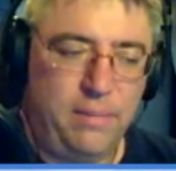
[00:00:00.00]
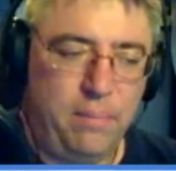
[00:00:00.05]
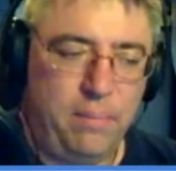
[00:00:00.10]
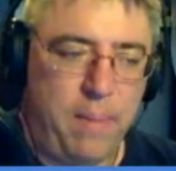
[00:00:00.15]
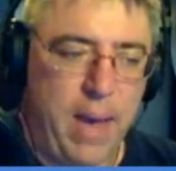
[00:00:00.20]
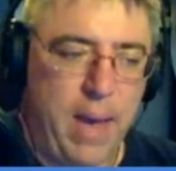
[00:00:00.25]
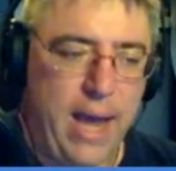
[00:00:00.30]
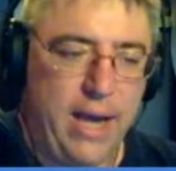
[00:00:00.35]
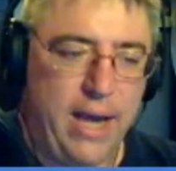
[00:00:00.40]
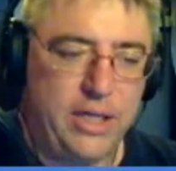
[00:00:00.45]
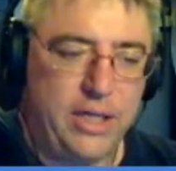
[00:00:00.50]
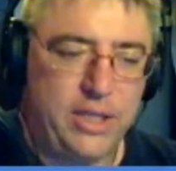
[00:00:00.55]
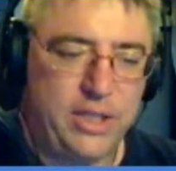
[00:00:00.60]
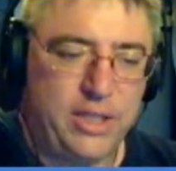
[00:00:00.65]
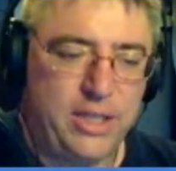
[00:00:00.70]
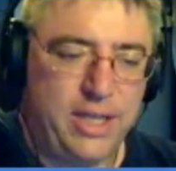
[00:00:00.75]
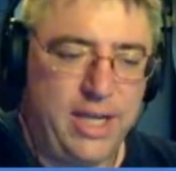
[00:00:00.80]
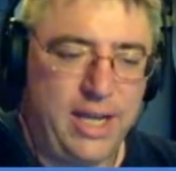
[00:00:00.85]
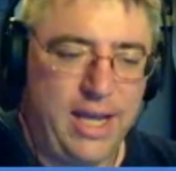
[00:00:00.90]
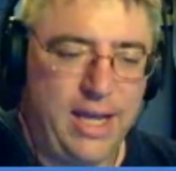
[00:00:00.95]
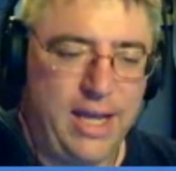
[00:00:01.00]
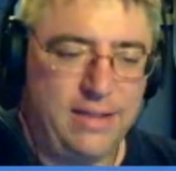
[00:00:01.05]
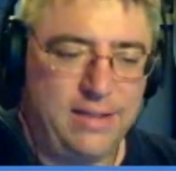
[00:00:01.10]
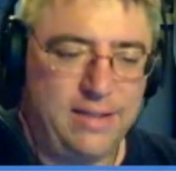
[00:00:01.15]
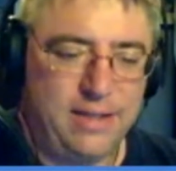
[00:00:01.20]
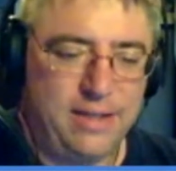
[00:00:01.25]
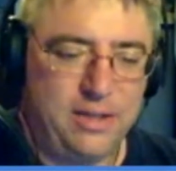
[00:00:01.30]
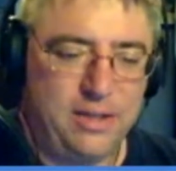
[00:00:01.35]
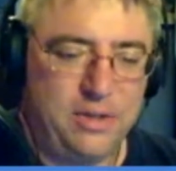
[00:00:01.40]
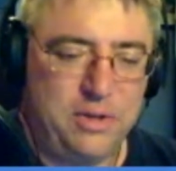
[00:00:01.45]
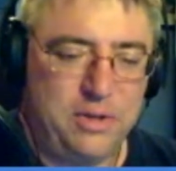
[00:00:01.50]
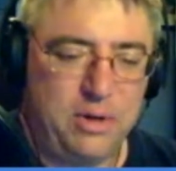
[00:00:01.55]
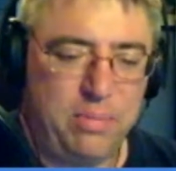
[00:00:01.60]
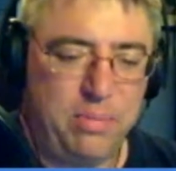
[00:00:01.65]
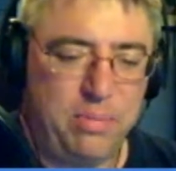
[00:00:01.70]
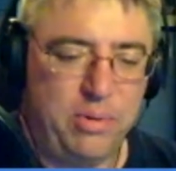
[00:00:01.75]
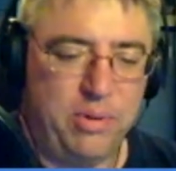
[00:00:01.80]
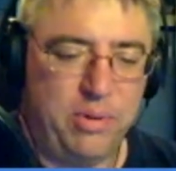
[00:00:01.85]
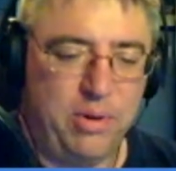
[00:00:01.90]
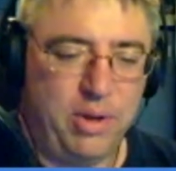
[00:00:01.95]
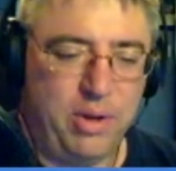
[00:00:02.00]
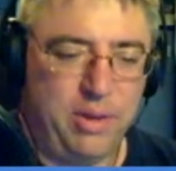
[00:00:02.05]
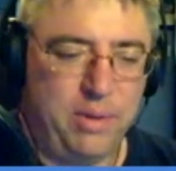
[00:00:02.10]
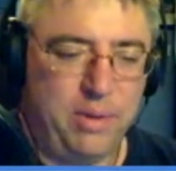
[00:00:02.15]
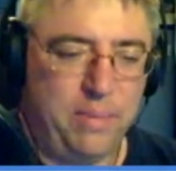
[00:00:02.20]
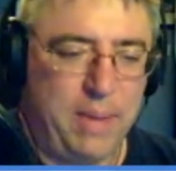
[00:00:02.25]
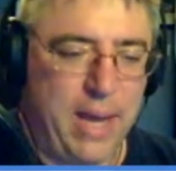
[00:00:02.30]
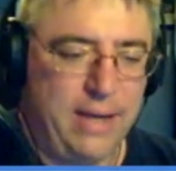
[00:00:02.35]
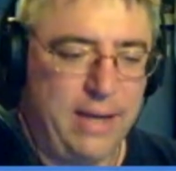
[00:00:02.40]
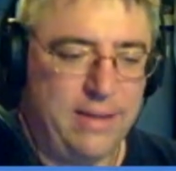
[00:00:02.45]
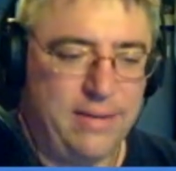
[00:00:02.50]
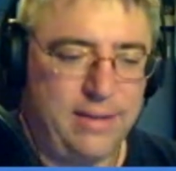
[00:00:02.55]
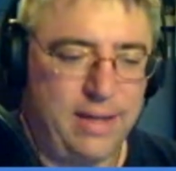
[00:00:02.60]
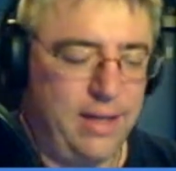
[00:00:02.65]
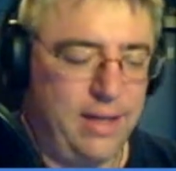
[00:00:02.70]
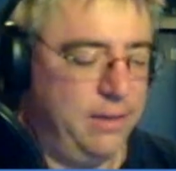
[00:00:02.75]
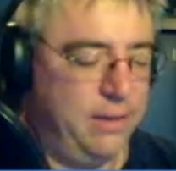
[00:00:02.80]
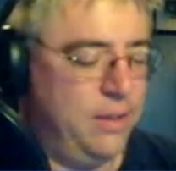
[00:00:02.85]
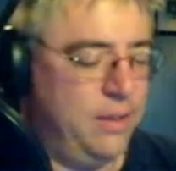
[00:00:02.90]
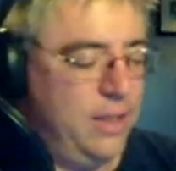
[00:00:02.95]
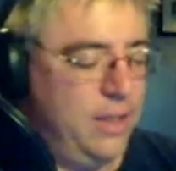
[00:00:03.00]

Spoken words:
bash as an interpreter on the backside?